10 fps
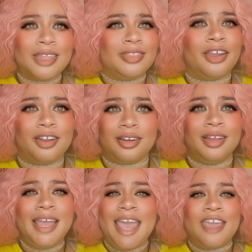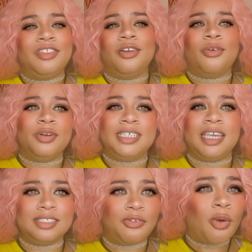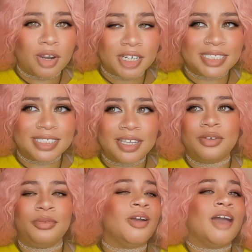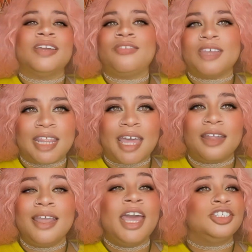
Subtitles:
if they're going to get divorced. We don't have to have none of that.